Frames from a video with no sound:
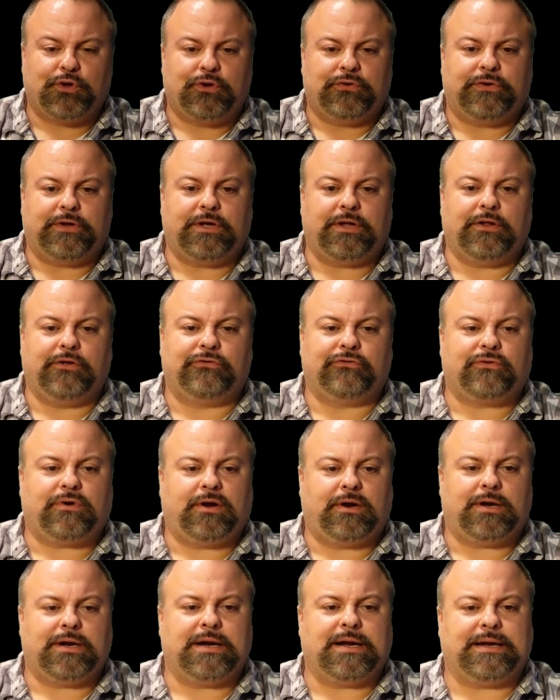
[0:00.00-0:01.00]
to
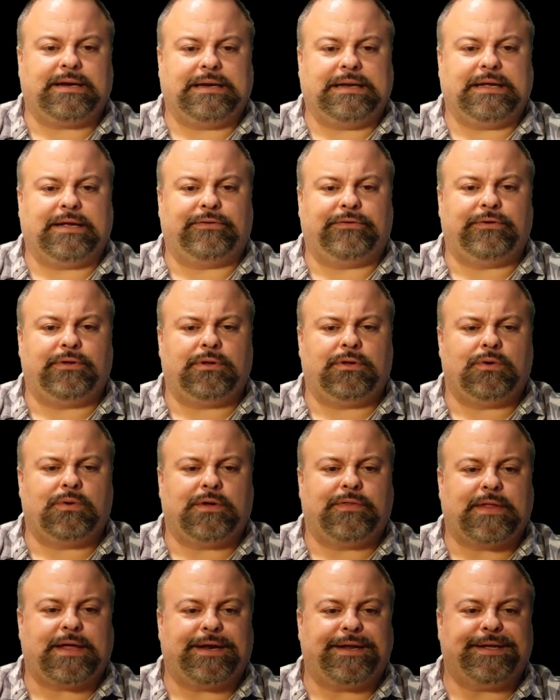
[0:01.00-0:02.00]
illustrate an idea to you,
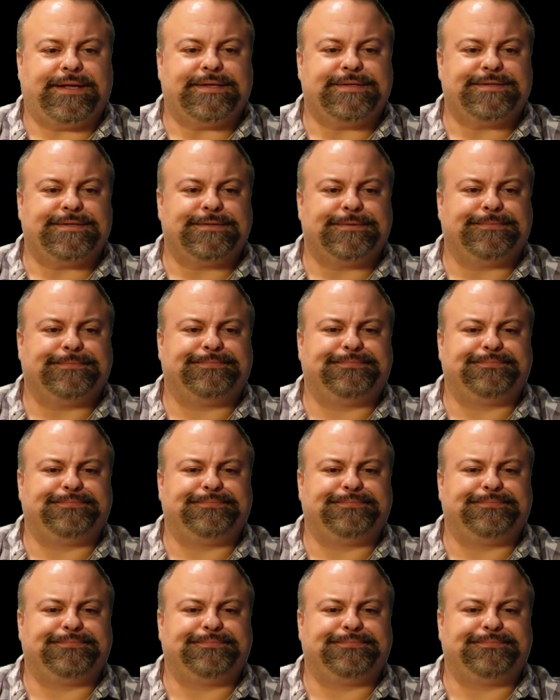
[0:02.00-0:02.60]
and that is